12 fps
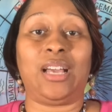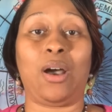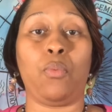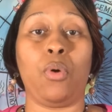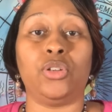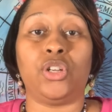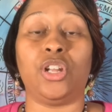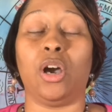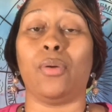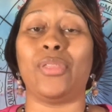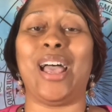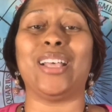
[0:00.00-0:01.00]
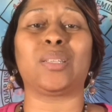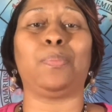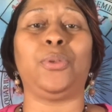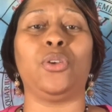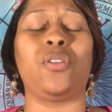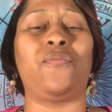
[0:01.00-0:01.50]
I want to know. That's
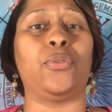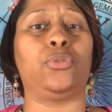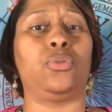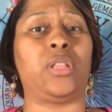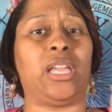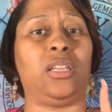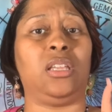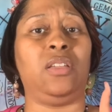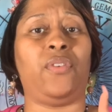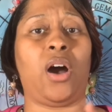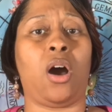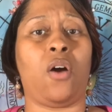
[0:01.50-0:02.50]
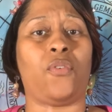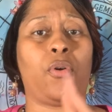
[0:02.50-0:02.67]
beautiful. Do they evolve